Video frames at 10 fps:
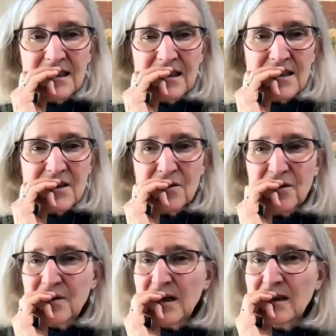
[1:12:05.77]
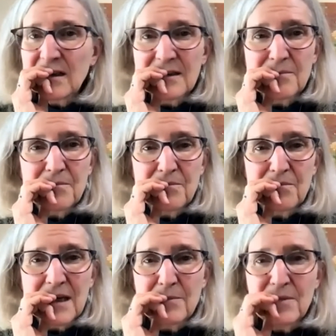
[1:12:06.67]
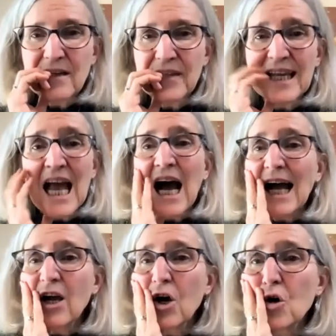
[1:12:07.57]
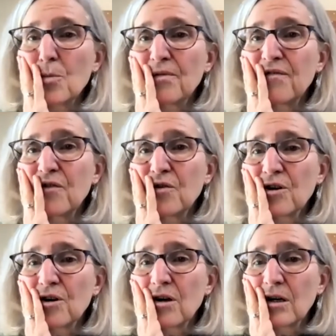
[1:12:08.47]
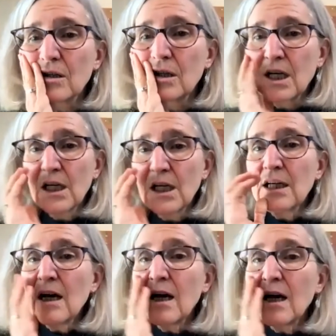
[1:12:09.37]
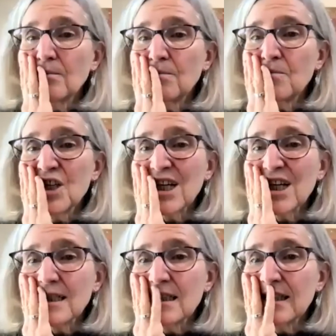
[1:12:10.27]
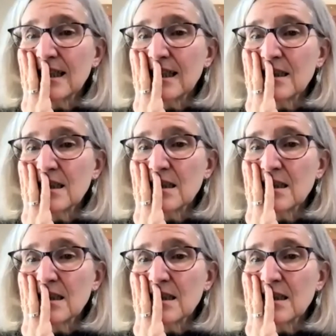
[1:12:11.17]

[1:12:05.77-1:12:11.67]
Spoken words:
So maybe nothing. I hope for Jessica that